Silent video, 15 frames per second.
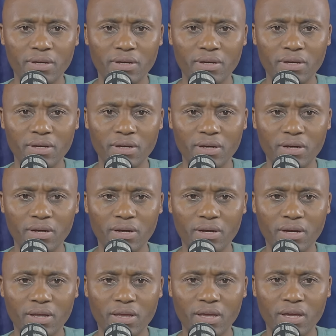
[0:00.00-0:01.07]

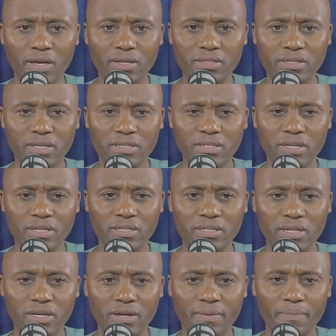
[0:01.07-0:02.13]
Okay, it says that,
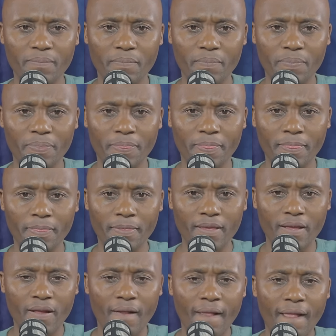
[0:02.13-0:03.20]
um,
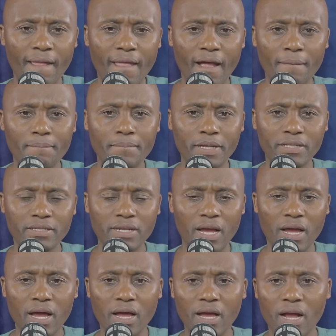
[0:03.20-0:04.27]
yeah, but
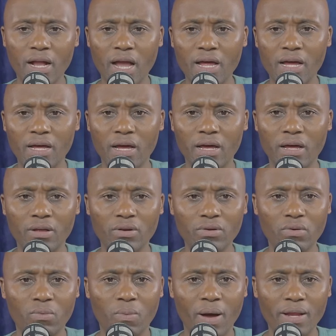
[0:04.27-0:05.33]
I, I, I, I don't know
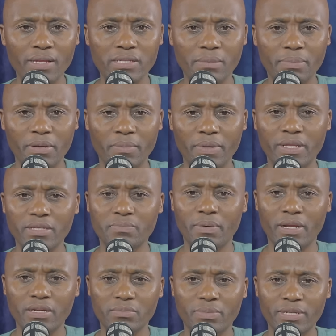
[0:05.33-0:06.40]
what is happening with this
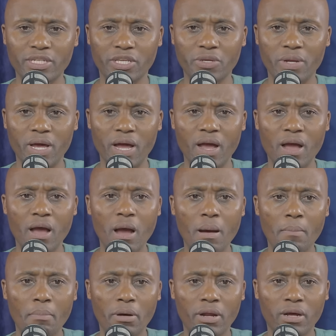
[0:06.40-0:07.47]
particular
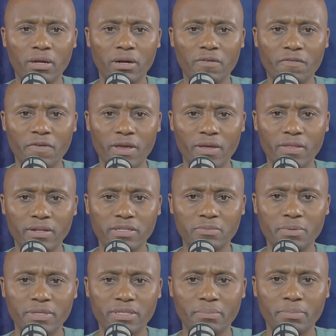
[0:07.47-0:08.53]
paragraph here that
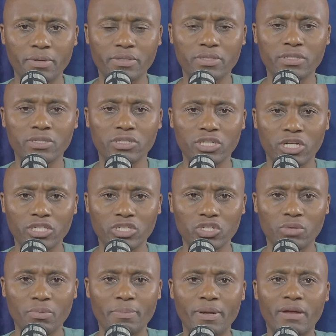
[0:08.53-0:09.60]
speaks about Judge,
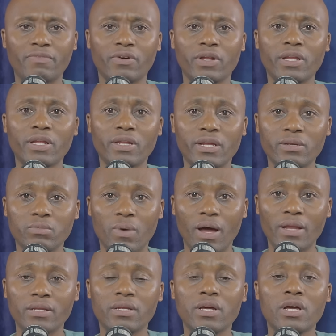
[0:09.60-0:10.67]
but I've already read one.
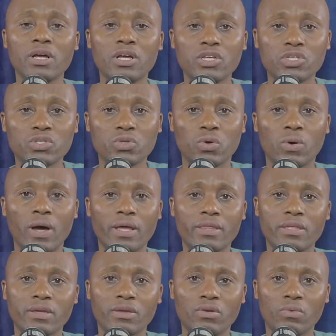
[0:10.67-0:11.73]
So I
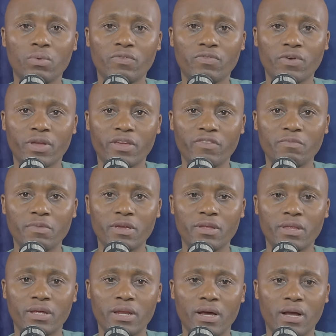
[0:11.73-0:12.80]
think you will forgive me
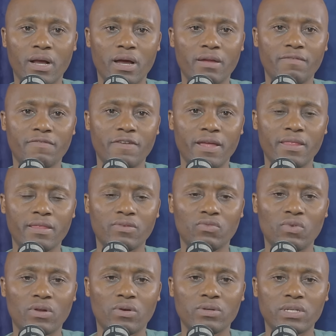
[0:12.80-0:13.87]
that I can't find this one
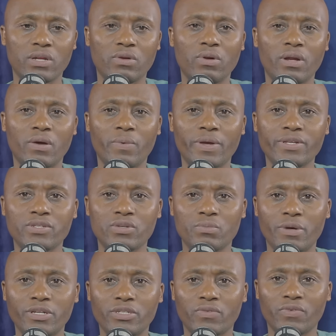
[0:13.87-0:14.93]
because I don't want to waste too
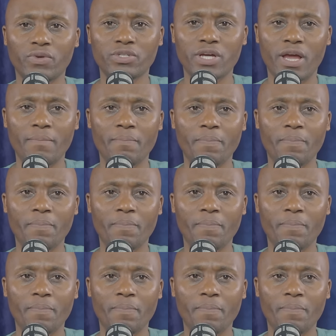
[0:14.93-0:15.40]
much of your time